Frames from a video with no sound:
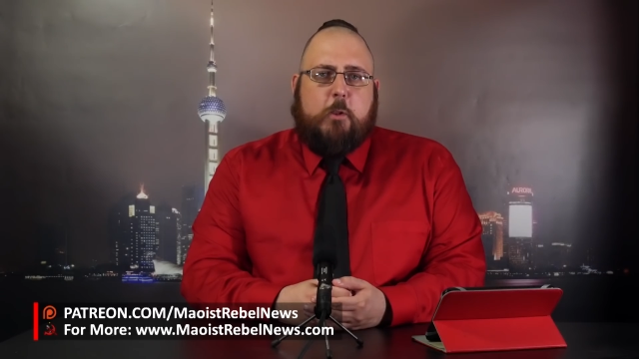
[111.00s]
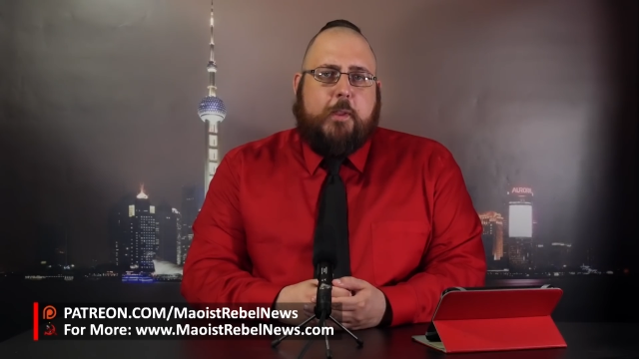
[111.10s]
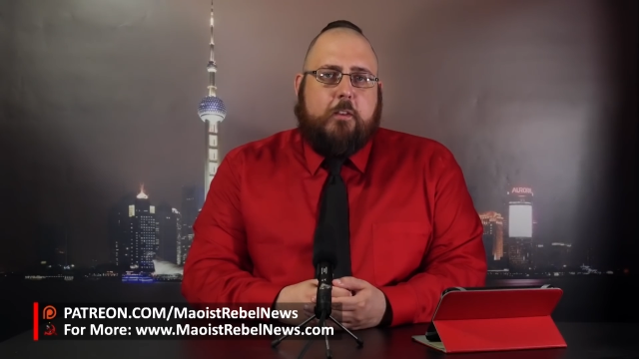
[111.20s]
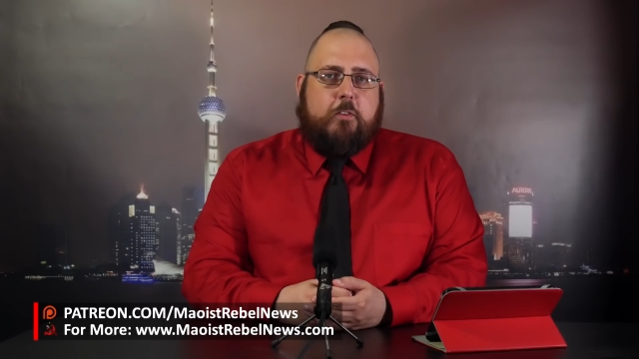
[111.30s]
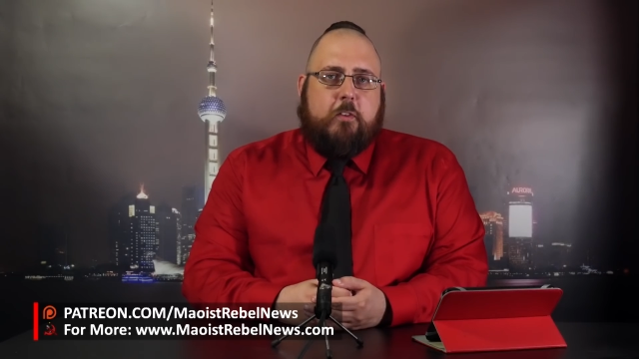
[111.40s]

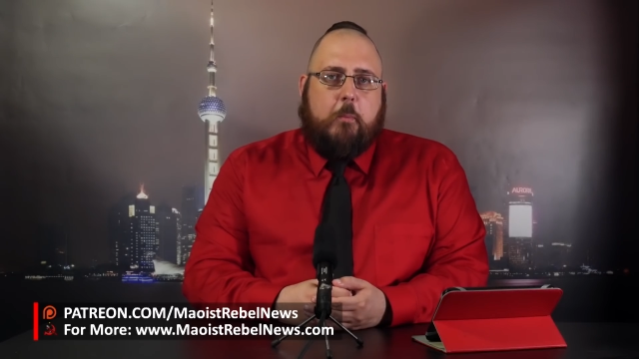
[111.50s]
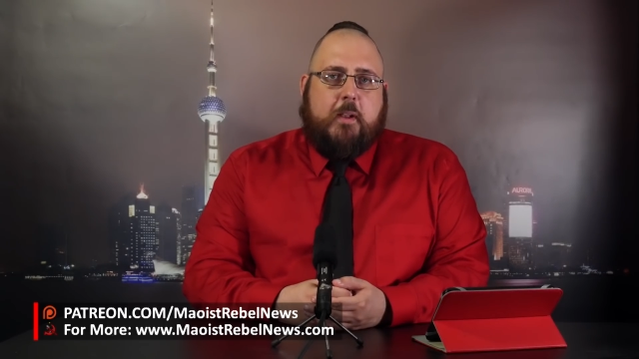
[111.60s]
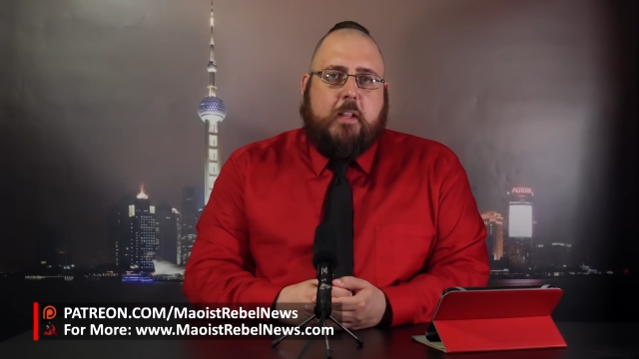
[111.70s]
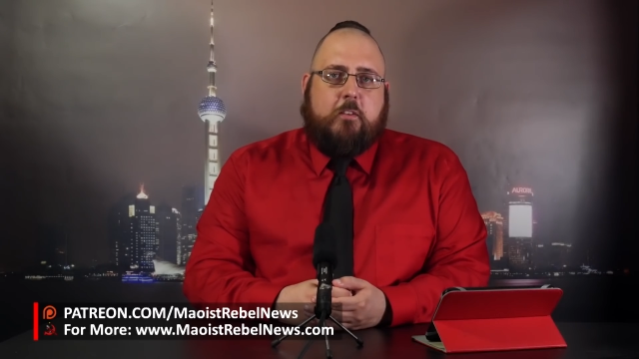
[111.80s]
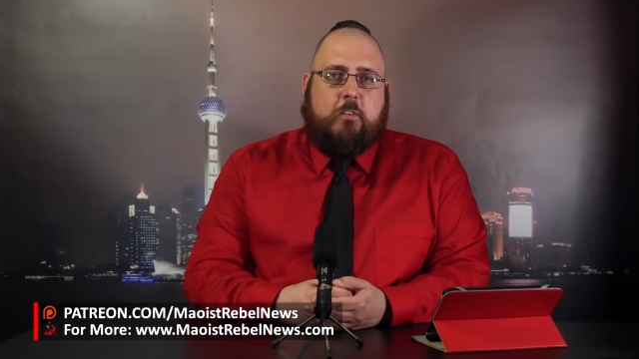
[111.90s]
Following a
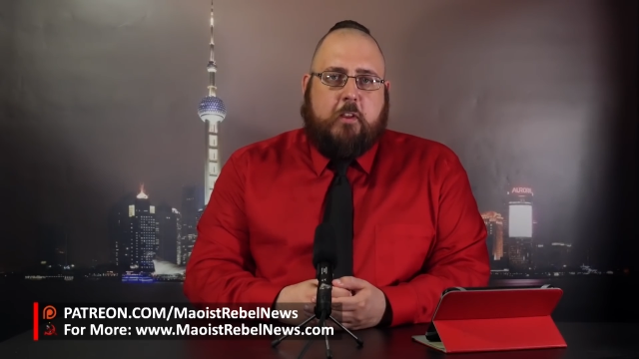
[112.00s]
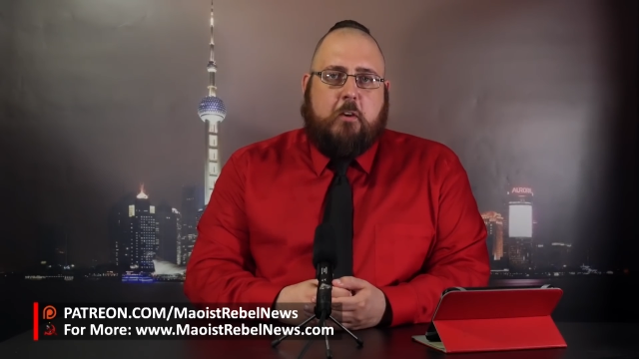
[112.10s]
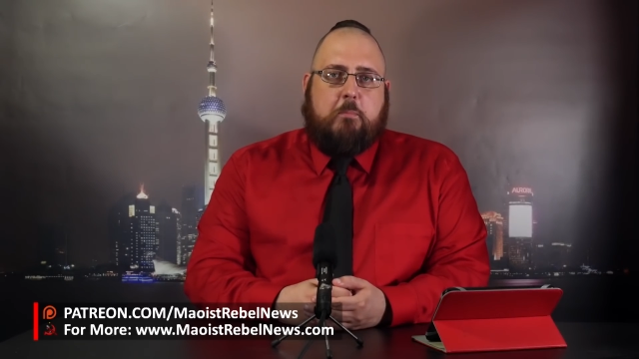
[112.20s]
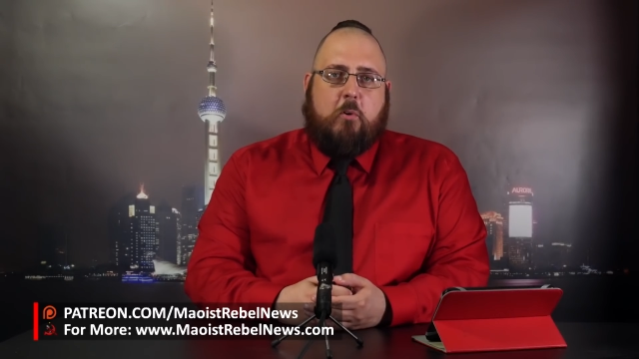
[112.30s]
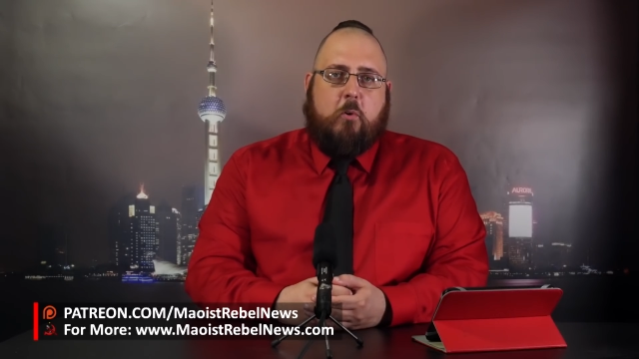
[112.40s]
summit in
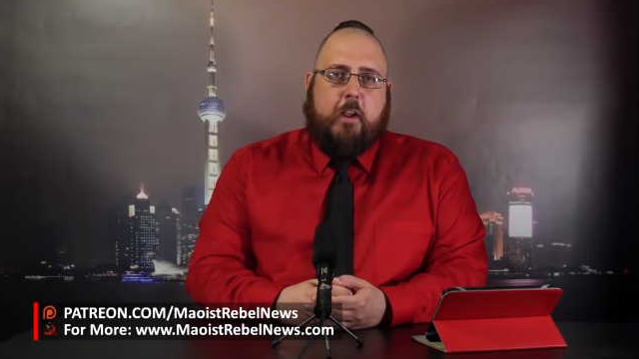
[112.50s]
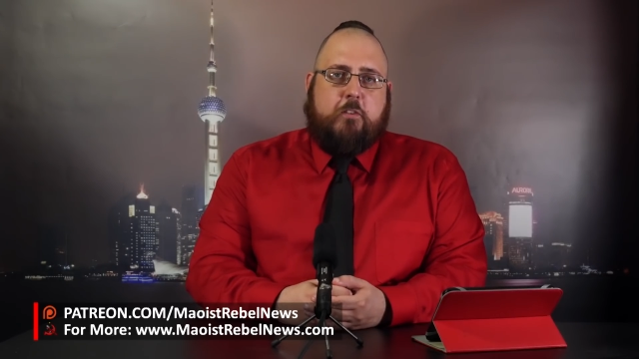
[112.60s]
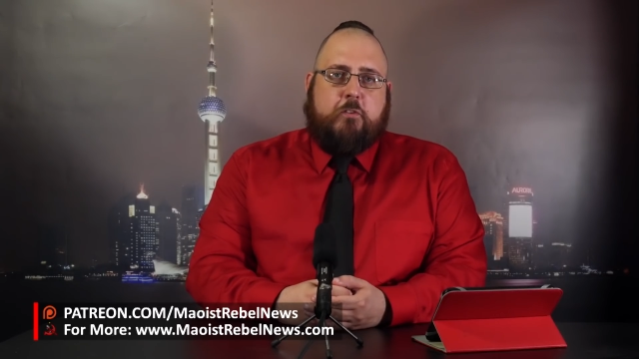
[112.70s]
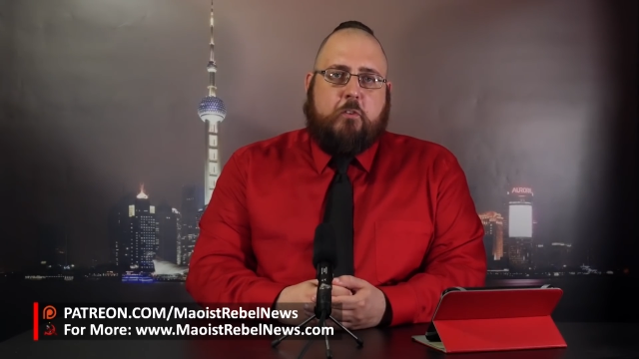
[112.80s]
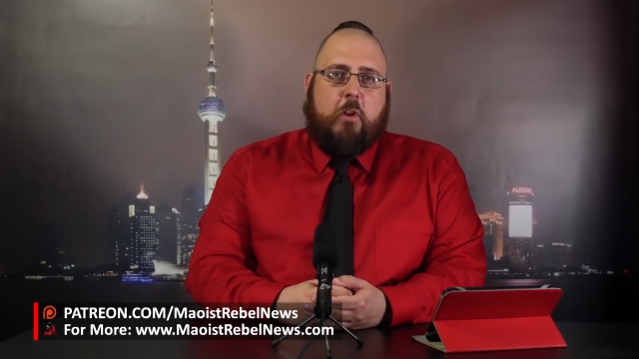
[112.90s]
Singapore
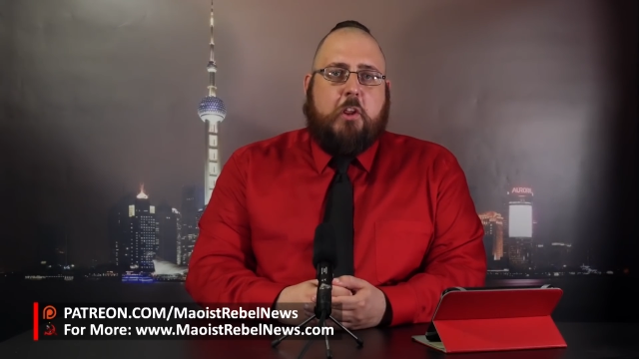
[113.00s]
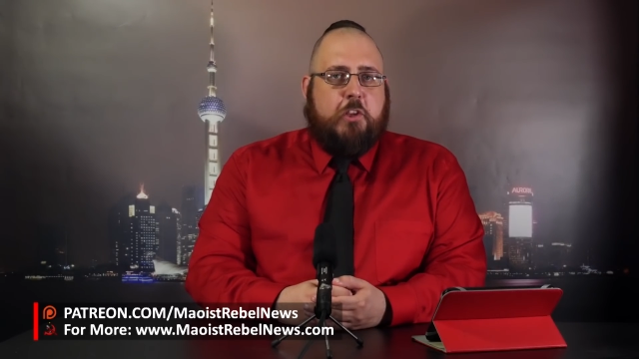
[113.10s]
in June,